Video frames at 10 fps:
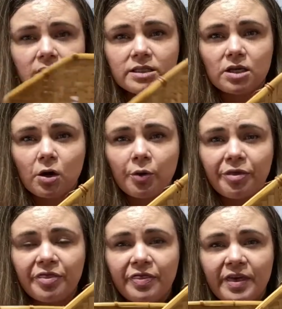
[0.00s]
So
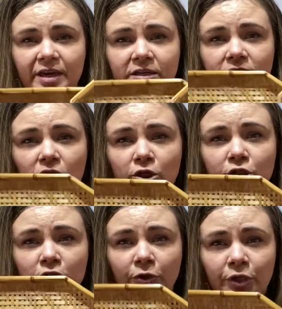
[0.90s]
these are
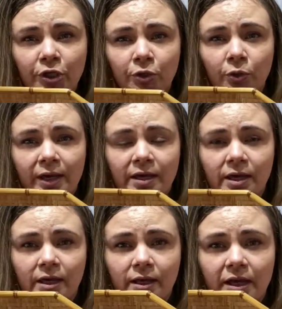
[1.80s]
so cute
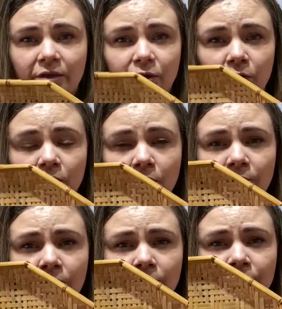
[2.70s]
in either
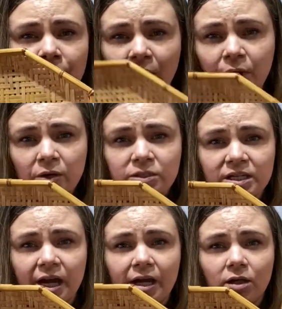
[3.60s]
boho
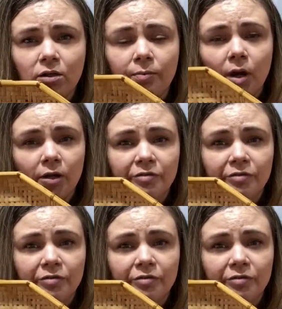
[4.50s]
style, modern